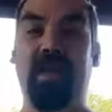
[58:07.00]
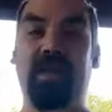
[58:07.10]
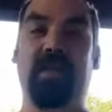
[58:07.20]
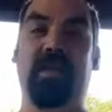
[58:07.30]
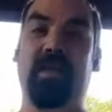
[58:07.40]

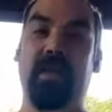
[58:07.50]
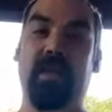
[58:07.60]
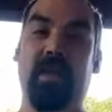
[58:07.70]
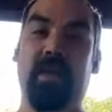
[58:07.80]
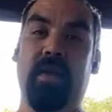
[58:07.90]
men's
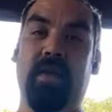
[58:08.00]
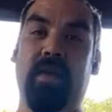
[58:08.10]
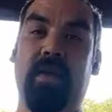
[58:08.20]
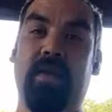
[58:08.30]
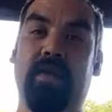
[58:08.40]

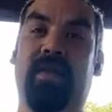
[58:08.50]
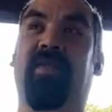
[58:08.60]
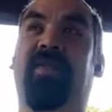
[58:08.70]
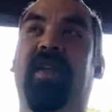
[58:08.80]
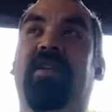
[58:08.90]

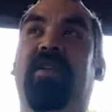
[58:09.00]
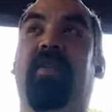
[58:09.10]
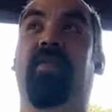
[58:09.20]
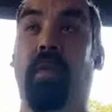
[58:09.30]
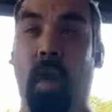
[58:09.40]

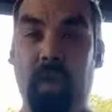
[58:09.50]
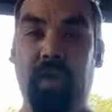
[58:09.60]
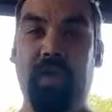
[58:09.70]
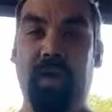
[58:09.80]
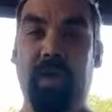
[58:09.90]
division of
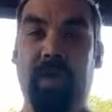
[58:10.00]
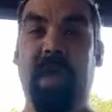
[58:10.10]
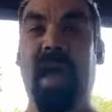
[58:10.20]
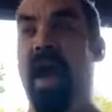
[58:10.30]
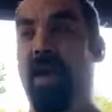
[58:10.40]
roller
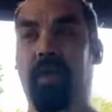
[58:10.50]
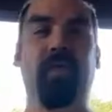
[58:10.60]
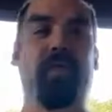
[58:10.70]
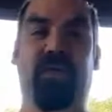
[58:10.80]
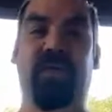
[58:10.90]
derby, how
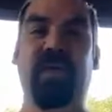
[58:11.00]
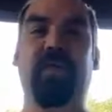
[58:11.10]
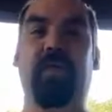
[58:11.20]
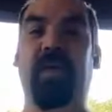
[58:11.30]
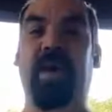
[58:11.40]

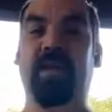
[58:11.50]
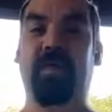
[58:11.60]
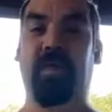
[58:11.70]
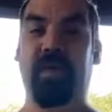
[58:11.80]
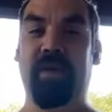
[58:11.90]
physical that
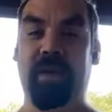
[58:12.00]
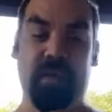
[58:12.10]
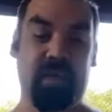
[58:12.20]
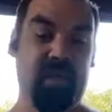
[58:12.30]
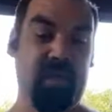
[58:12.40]
sport
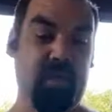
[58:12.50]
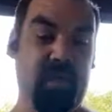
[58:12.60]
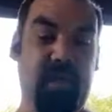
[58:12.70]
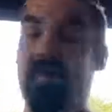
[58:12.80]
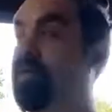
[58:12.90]
is and shit,
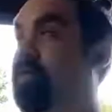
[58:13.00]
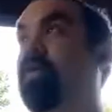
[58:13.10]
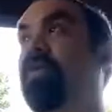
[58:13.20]
bro.